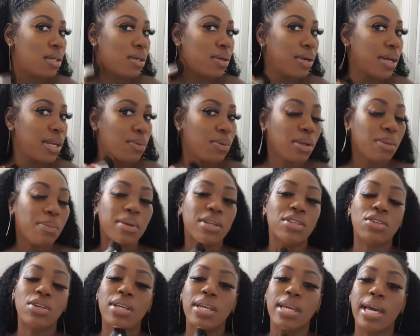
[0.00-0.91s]
All right, you want to make
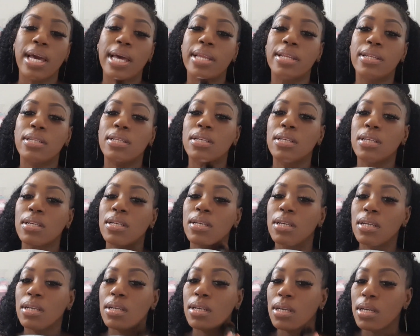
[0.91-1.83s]
sure you get
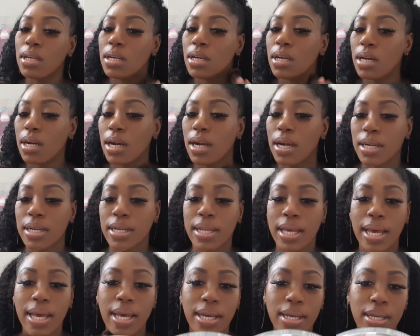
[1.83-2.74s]
our
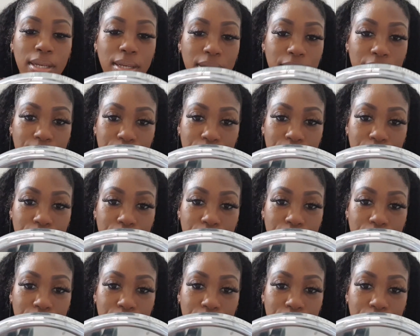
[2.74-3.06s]
neck.